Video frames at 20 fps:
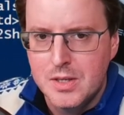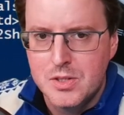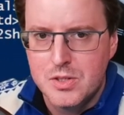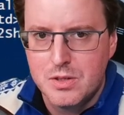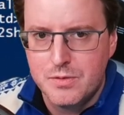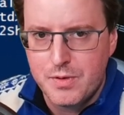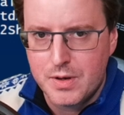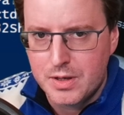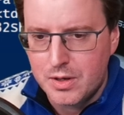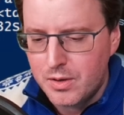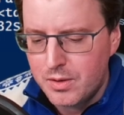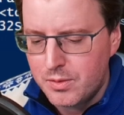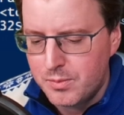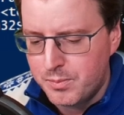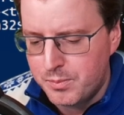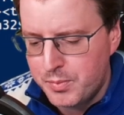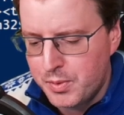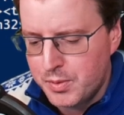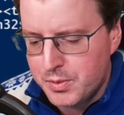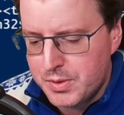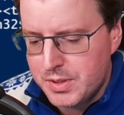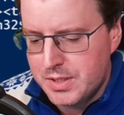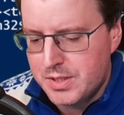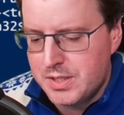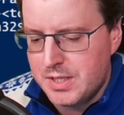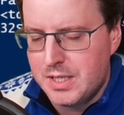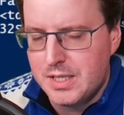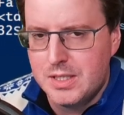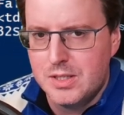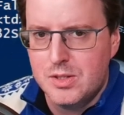So if I go and put
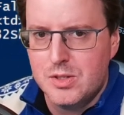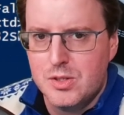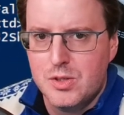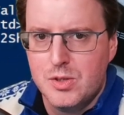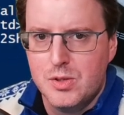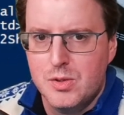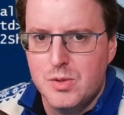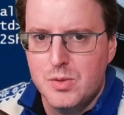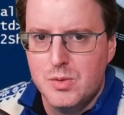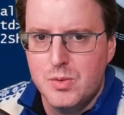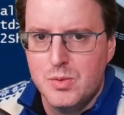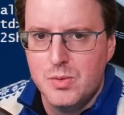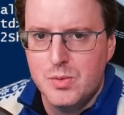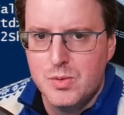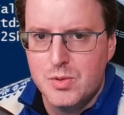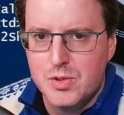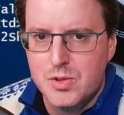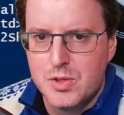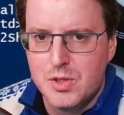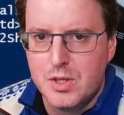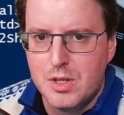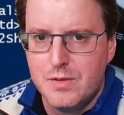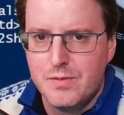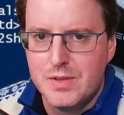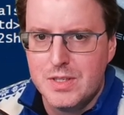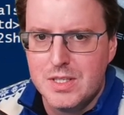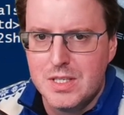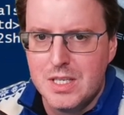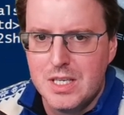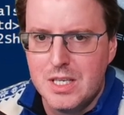this into
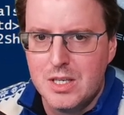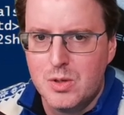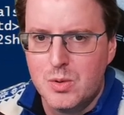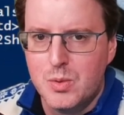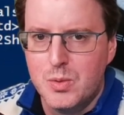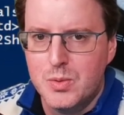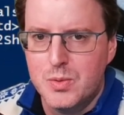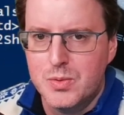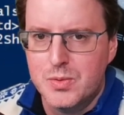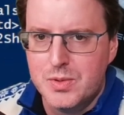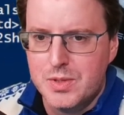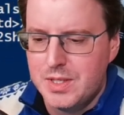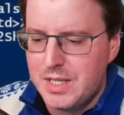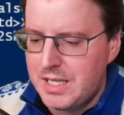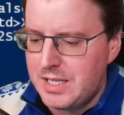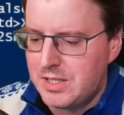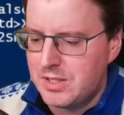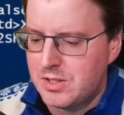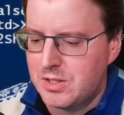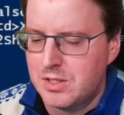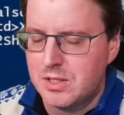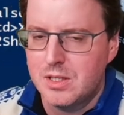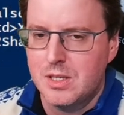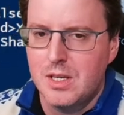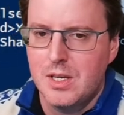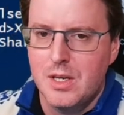service equals this,